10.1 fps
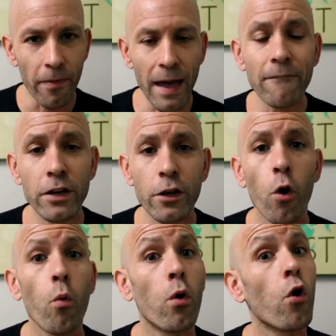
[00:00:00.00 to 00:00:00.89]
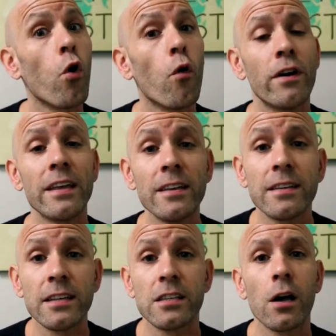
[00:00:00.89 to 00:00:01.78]
that video will go over in
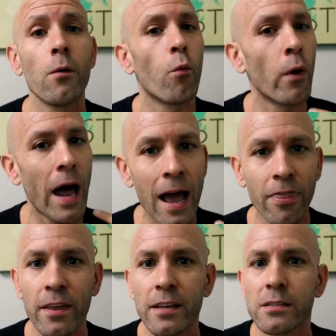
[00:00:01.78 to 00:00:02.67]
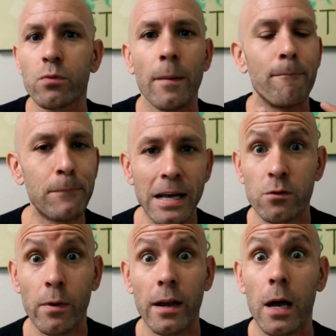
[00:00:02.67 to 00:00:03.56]
detail what I think is the best
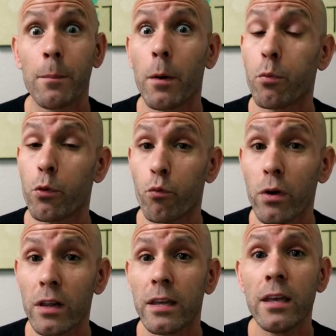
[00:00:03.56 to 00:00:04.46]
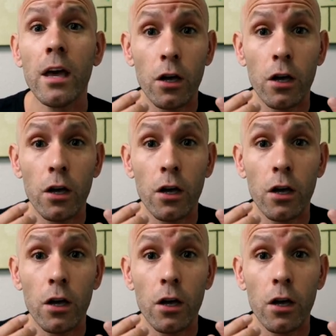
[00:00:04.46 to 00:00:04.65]
way to come up with really